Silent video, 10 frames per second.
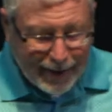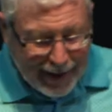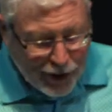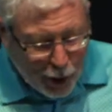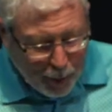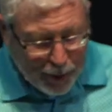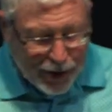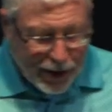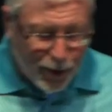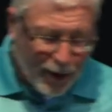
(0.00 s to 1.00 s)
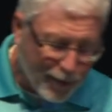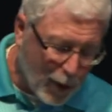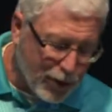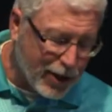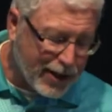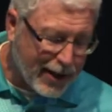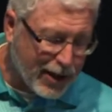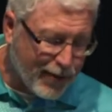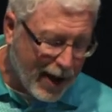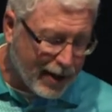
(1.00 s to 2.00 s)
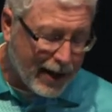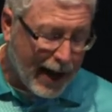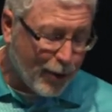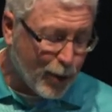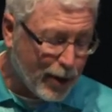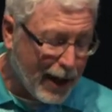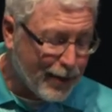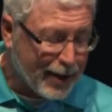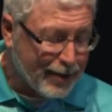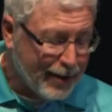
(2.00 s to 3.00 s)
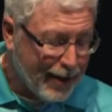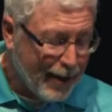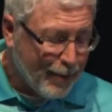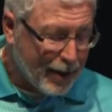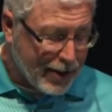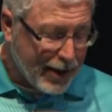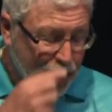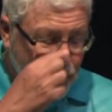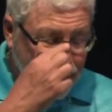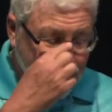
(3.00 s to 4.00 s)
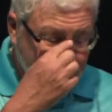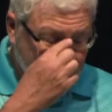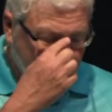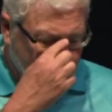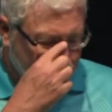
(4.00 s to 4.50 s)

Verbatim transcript: interprets this or unfolds this is found in 9 through 11. Listen to Jesus again.